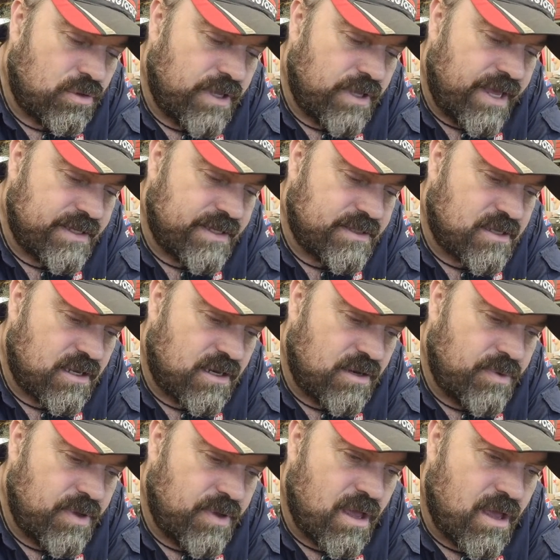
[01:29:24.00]
It's going to
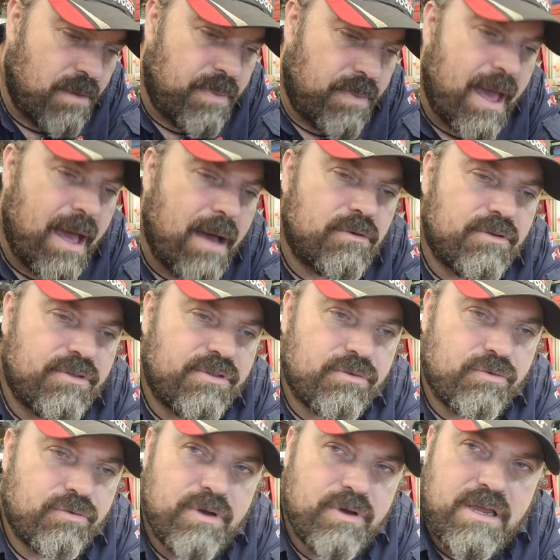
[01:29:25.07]
be about
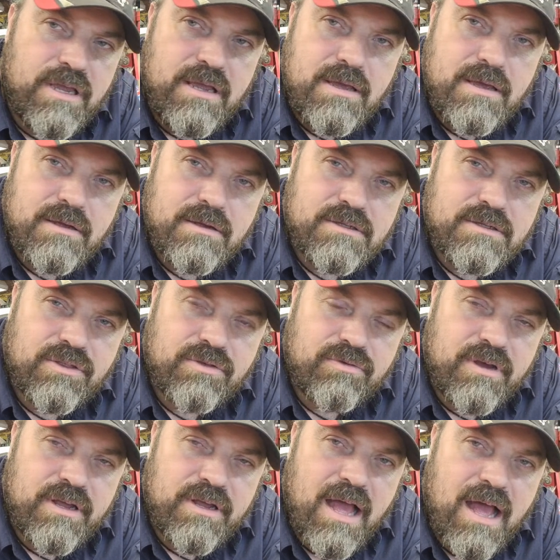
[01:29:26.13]
3,000 to
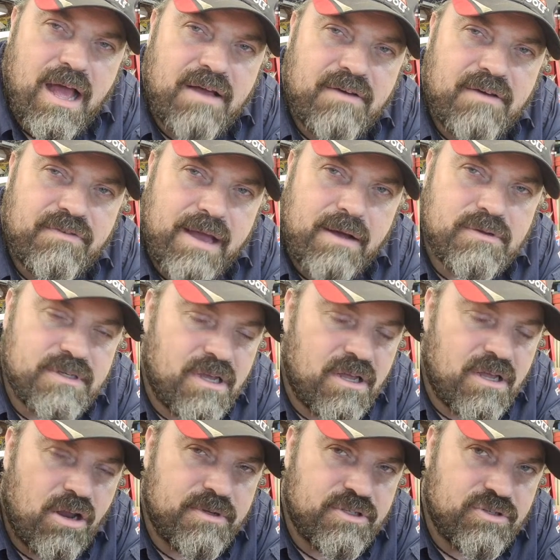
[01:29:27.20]
3,500
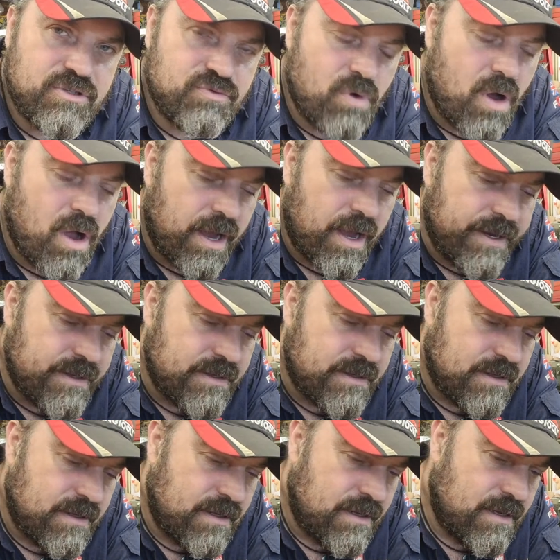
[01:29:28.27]
kilometers ride,
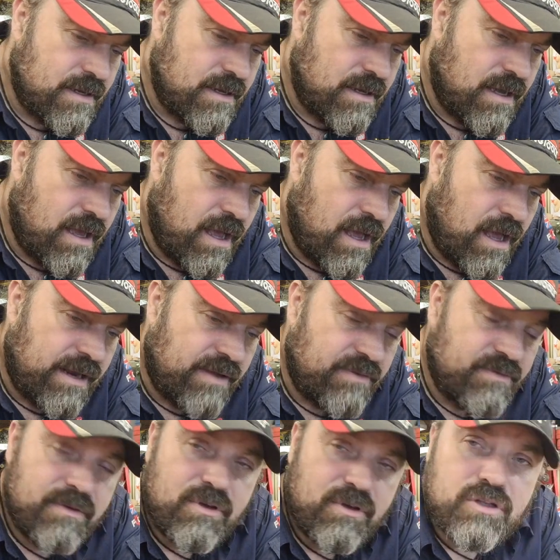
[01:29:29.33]
and
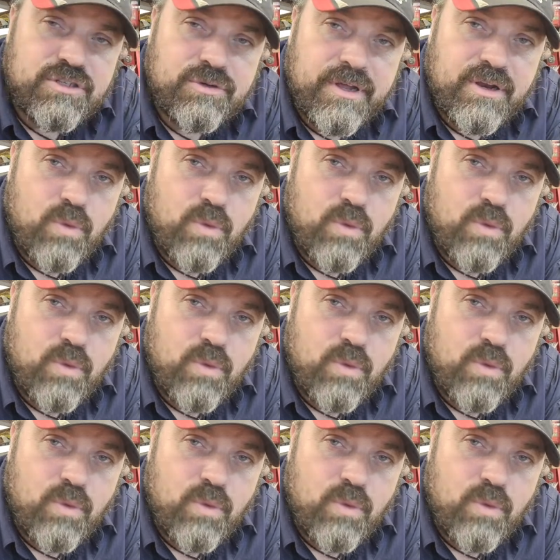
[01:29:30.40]
I've got to do it in a